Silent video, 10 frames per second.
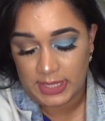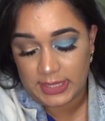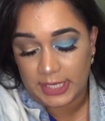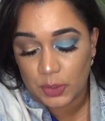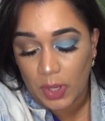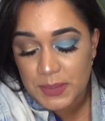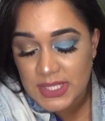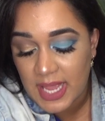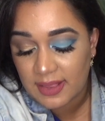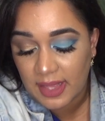And I know I'm
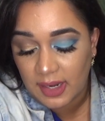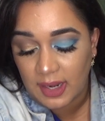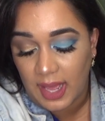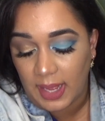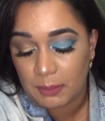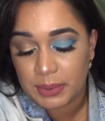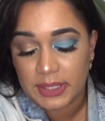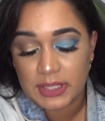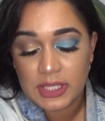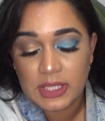saying that a lot, but